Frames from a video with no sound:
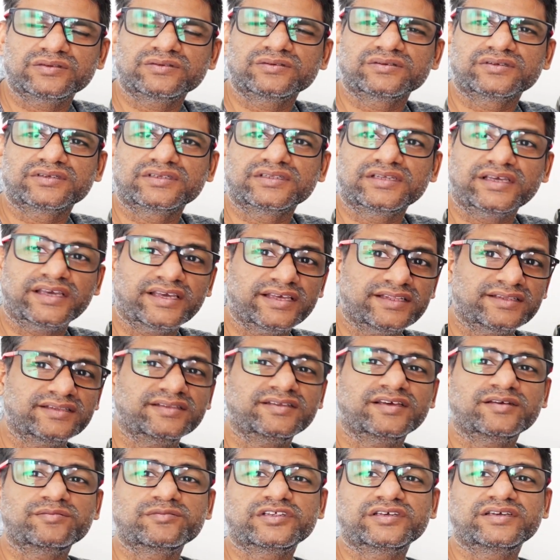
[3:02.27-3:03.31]
So
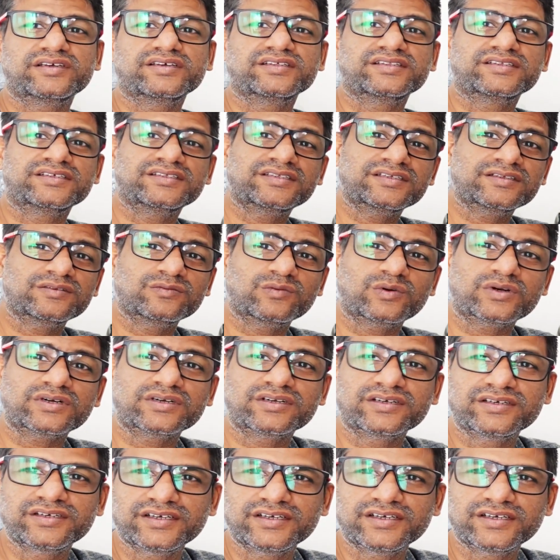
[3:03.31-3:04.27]
hence I'm saying this is what